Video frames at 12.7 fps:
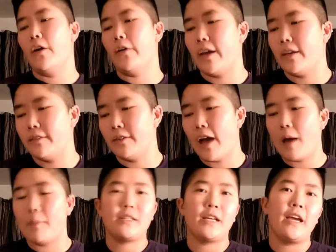Okay, so
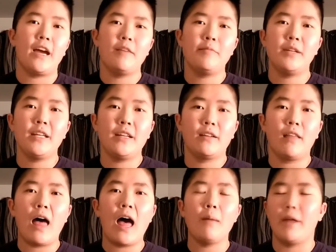appetite. I've been eating a
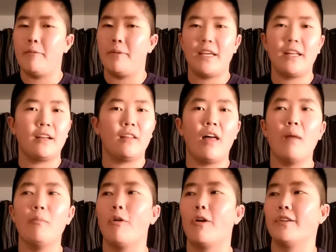lot, but I've been eating a
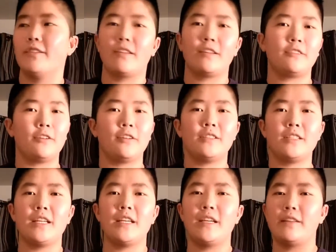lot more since I started
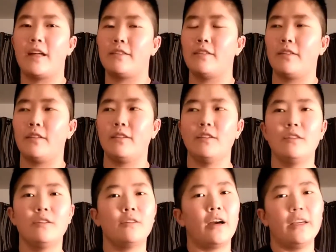tea. That's nothing
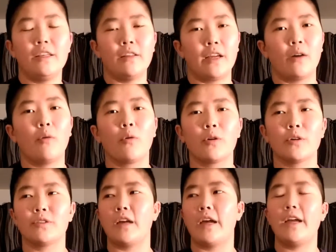new. I eat like a
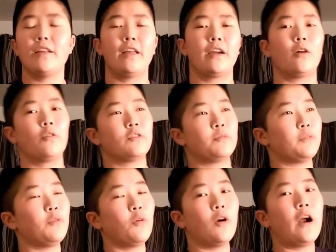horse. I ate like a horse
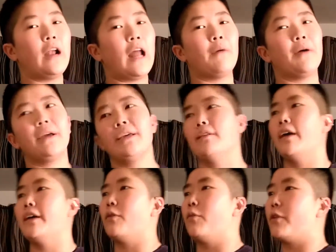before. Now I eat
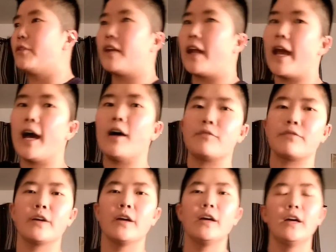like a horse and a
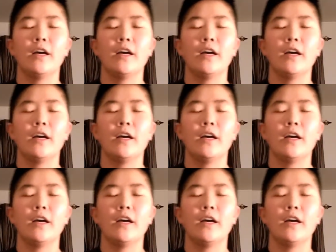half.